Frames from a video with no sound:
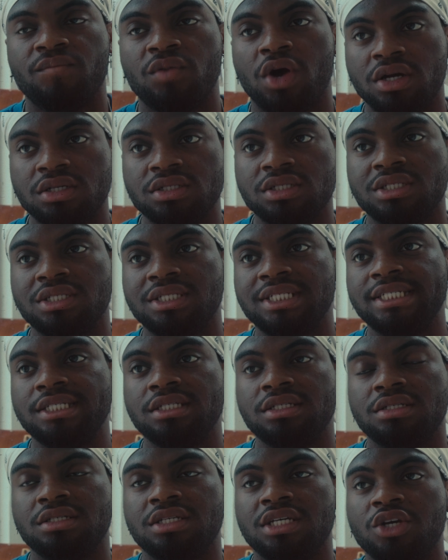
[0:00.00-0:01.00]

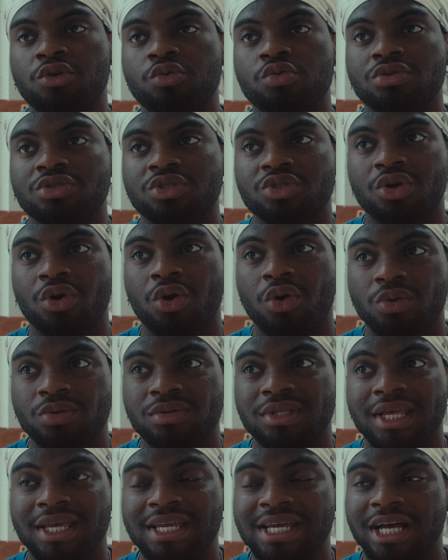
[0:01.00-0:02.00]
Honestly, it was
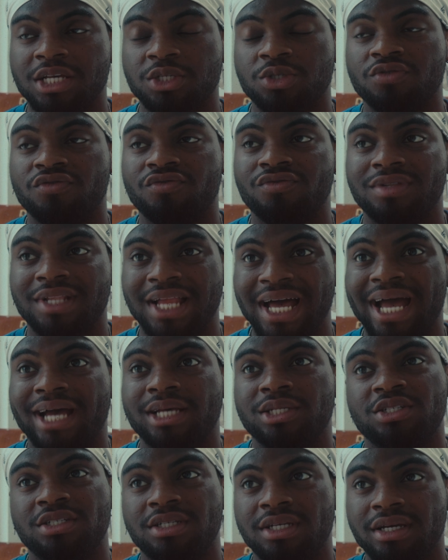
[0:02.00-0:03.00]
only as of
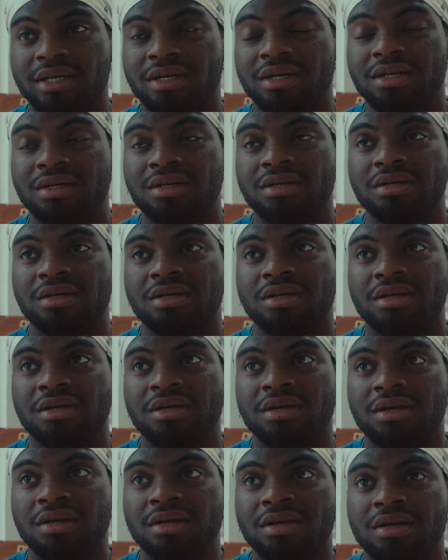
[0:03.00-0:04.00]
last year
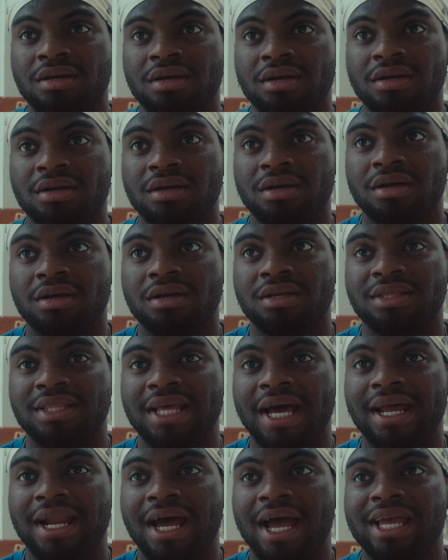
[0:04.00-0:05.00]

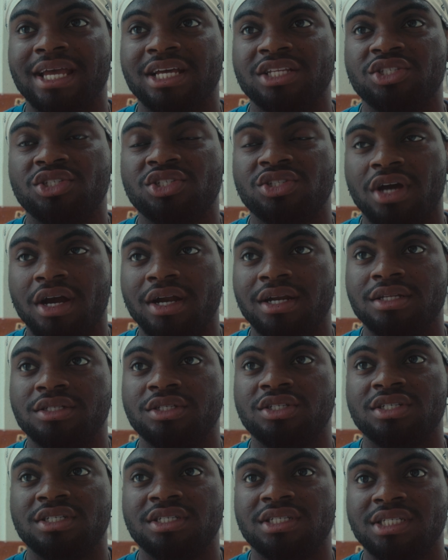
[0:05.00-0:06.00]
that I had started
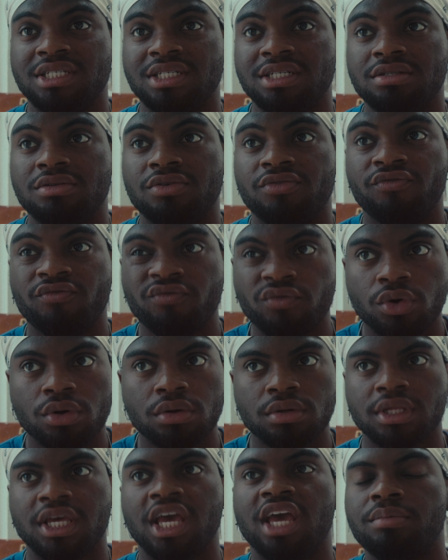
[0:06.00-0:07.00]
to see the
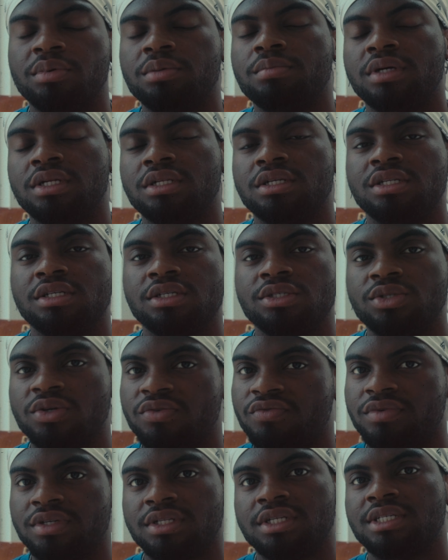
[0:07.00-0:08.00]
full capabilities
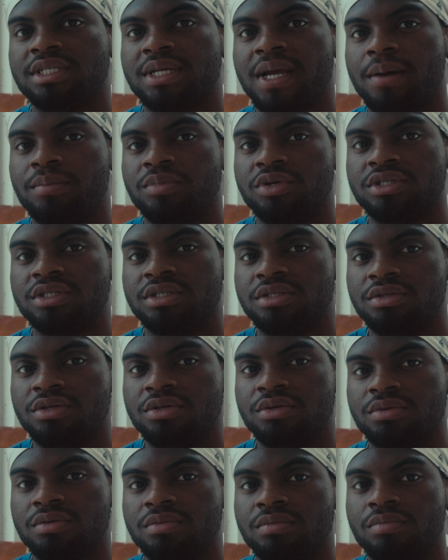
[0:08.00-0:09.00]
of what this camera could
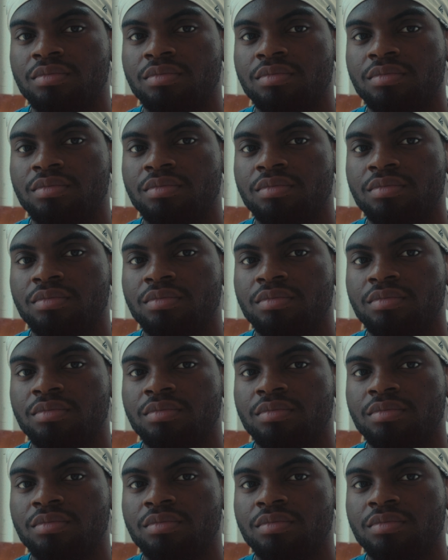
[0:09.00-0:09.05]
do,